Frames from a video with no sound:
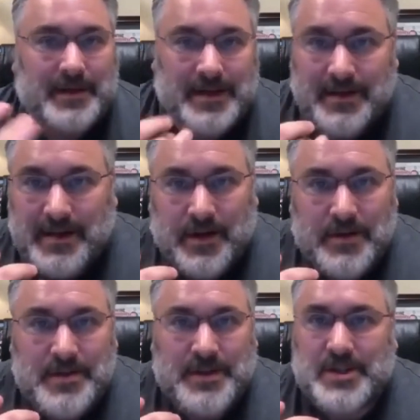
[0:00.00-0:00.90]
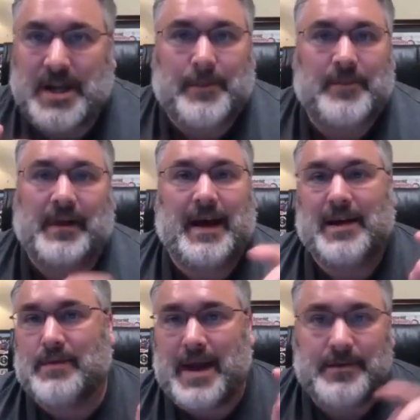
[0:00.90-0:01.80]
than, using
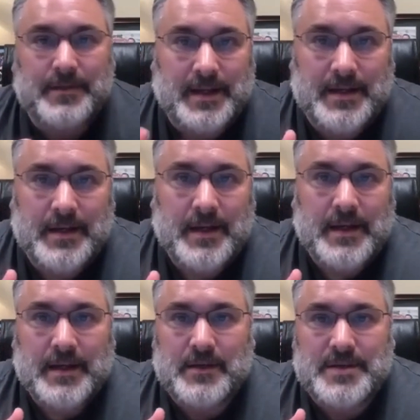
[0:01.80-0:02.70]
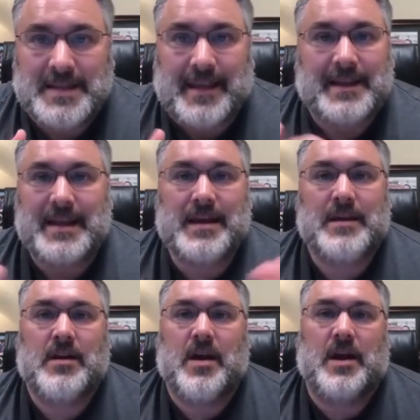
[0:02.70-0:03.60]
Shopify, rather than,
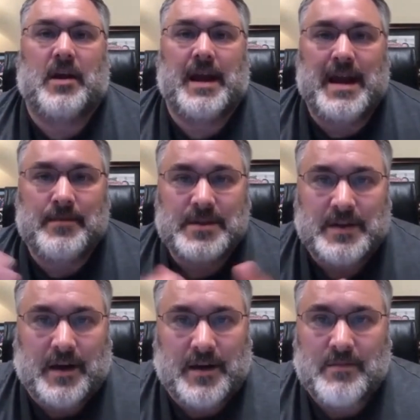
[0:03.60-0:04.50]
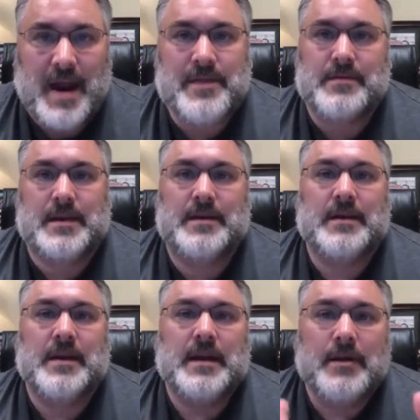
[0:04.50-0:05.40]
selling on Amazon, rather
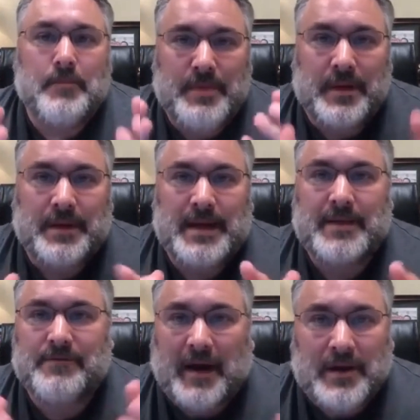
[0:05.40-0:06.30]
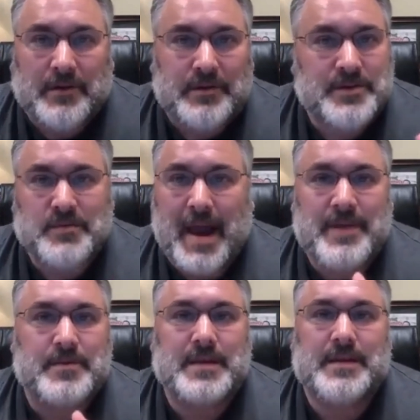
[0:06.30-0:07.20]
than building funnels,
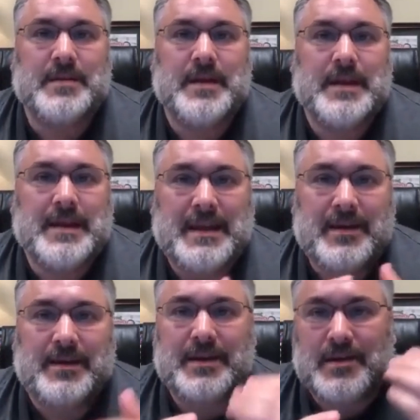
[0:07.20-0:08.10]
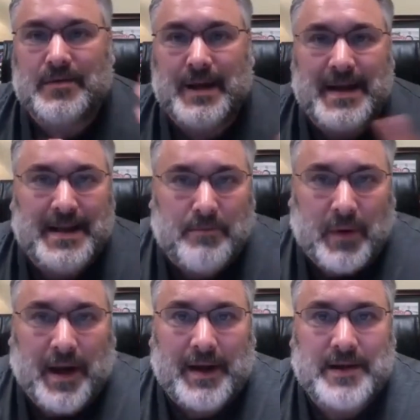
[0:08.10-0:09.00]
rather than even creating
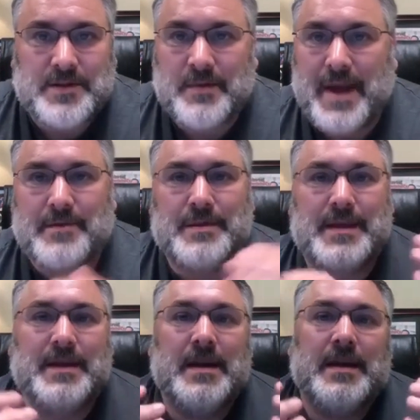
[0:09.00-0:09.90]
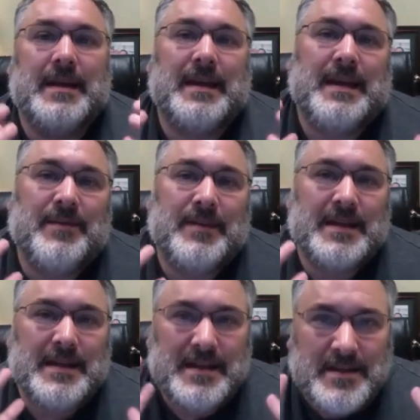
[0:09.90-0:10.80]
products, rather than
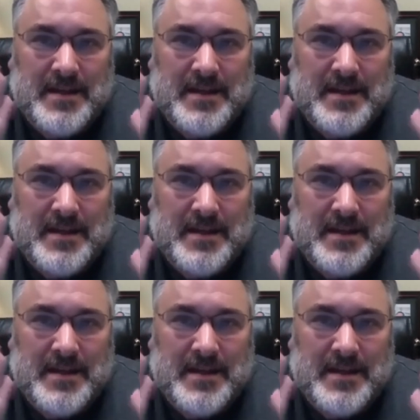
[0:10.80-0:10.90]
even